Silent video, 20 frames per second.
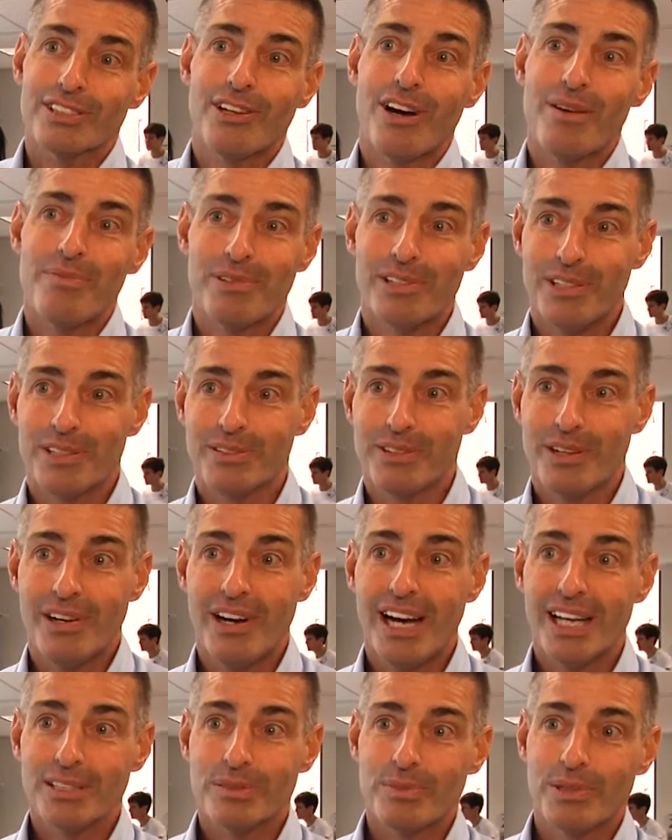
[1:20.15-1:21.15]
stop here in the
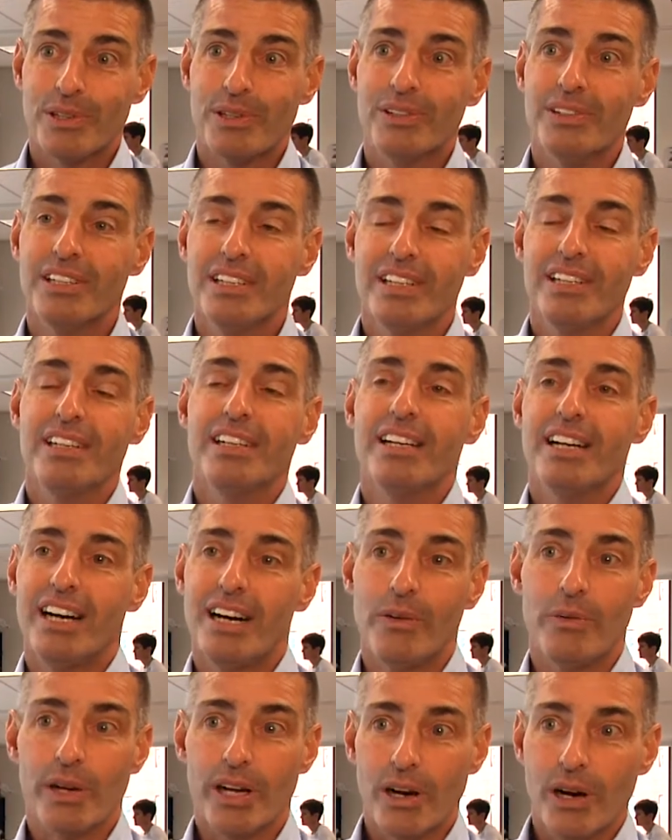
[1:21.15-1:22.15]
hospital.
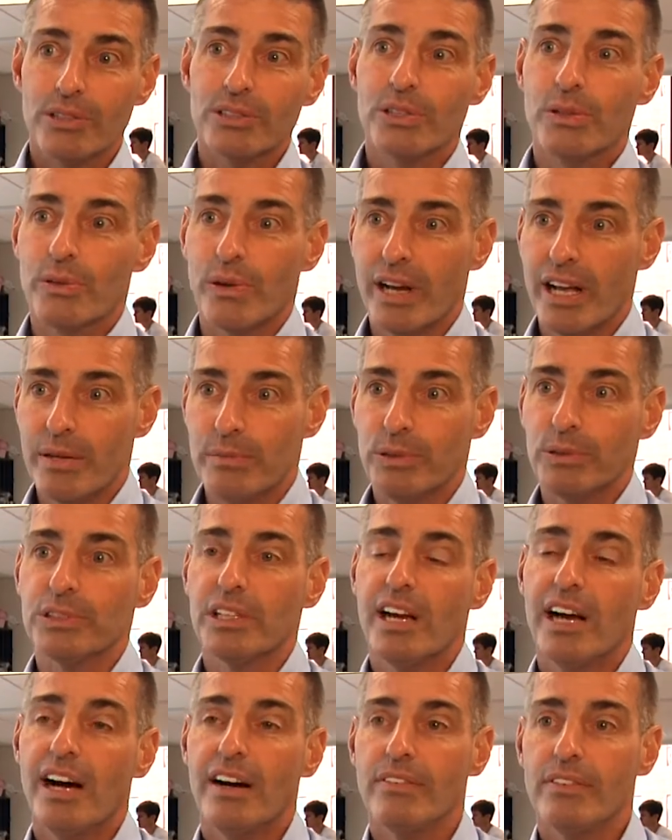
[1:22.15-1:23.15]
Uh, we also were able
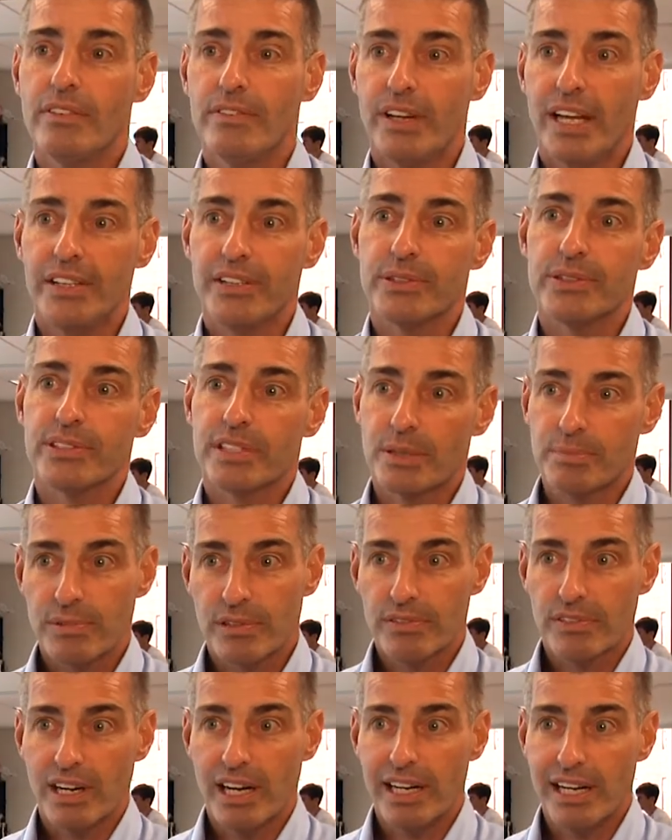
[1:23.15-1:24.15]
to have the vendors that
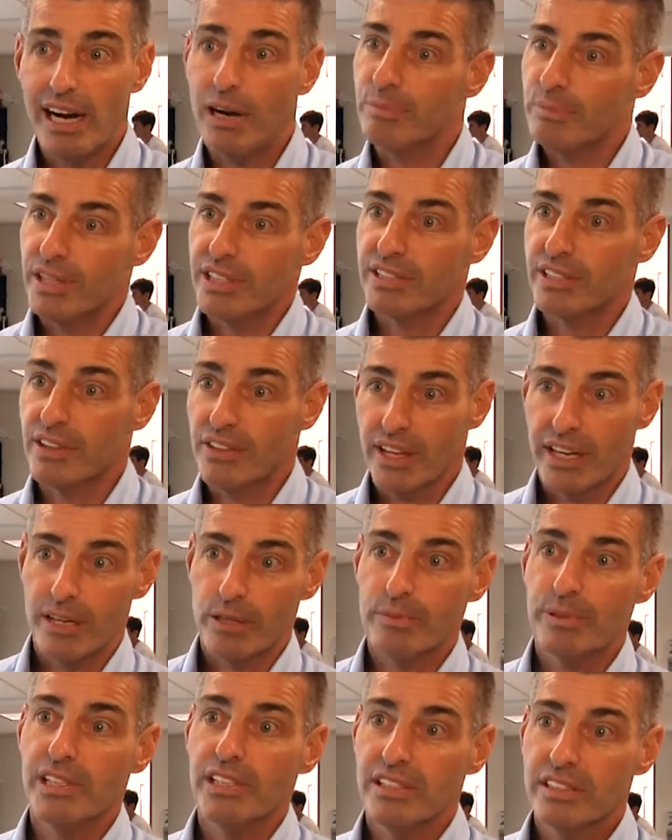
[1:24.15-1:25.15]
provide outpatient
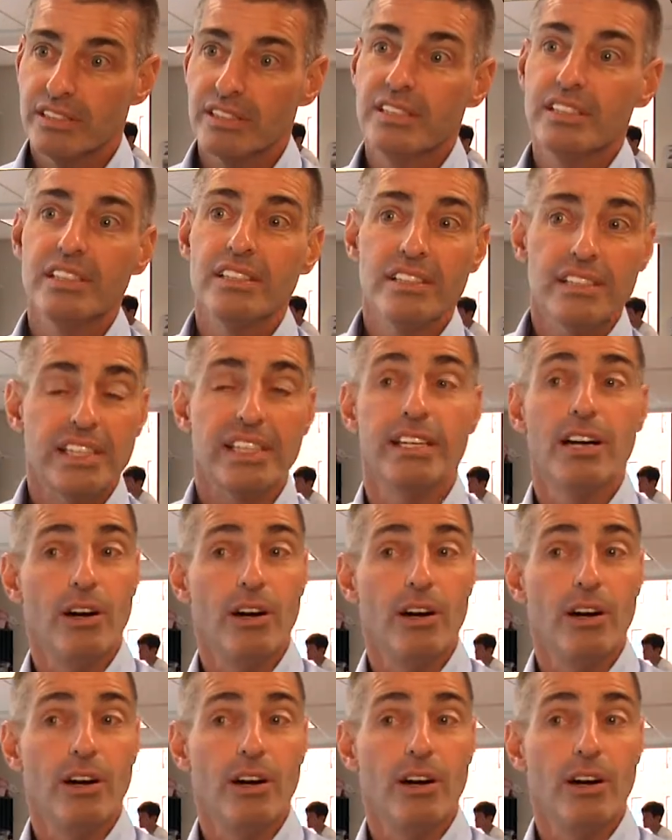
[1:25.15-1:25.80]
therapy and